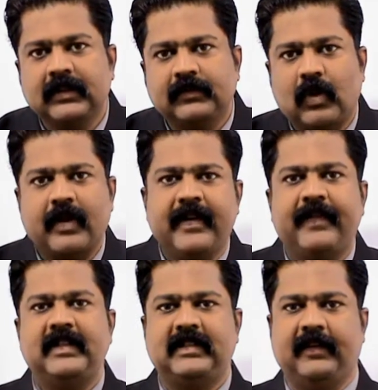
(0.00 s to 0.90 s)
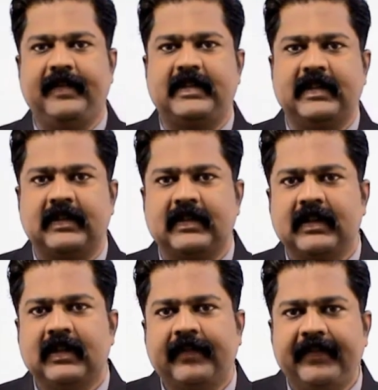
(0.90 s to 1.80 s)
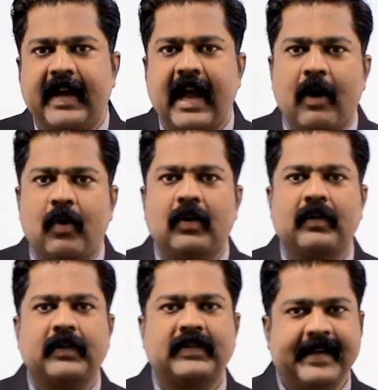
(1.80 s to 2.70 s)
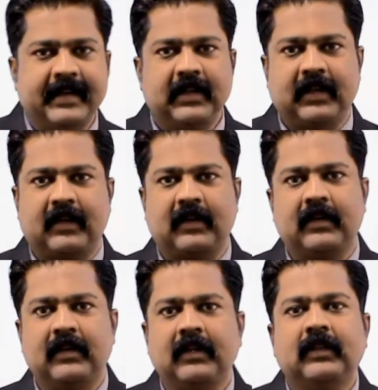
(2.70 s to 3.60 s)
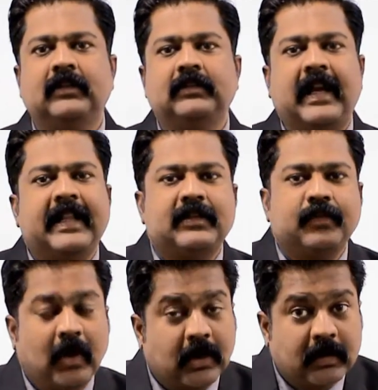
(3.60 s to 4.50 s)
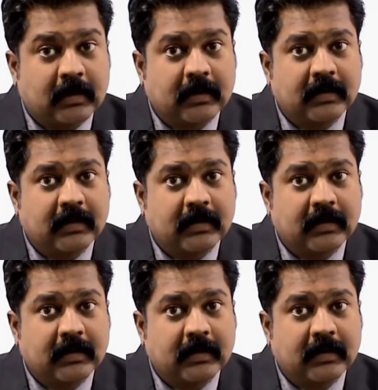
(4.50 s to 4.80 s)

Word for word: For defense services, we have center that is for